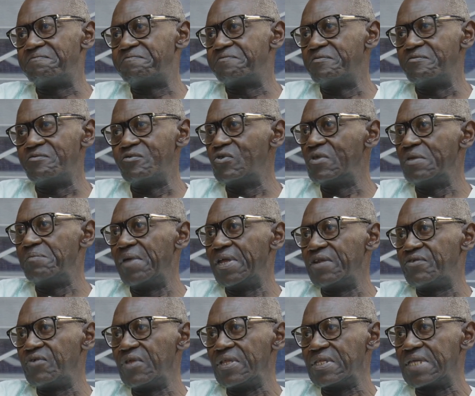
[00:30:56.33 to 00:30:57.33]

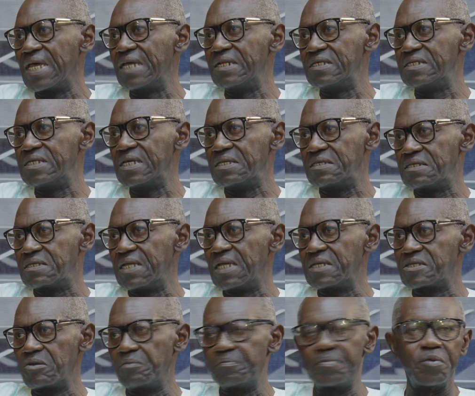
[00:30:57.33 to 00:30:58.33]
rudimentary intelligence that
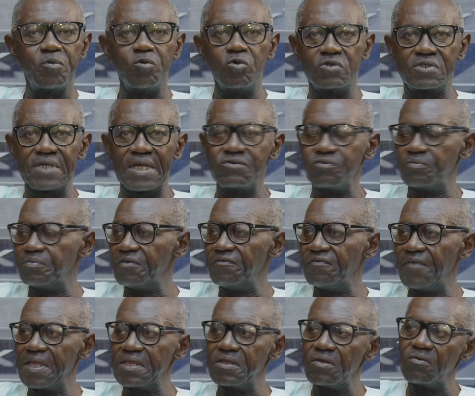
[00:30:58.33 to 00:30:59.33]
some people would try to
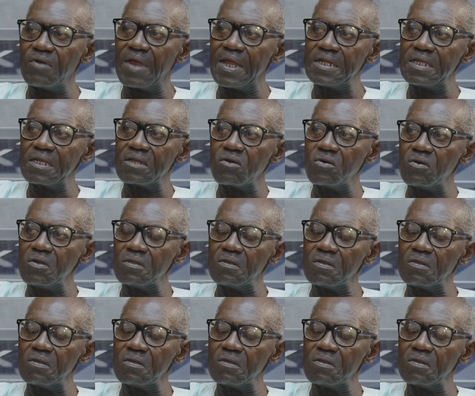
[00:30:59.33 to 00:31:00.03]
prevent a rally going